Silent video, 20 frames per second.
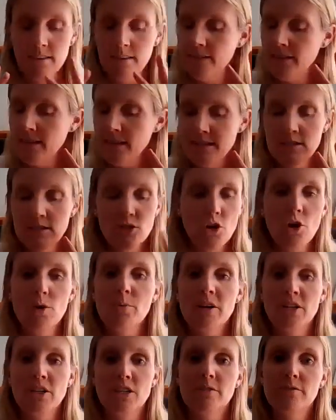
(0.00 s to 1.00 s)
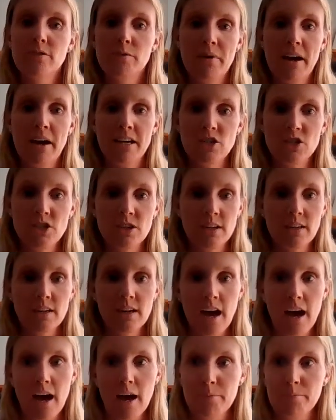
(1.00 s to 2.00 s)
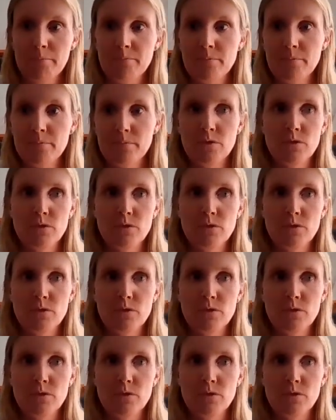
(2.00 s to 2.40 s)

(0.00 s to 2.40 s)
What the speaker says: there's so much information.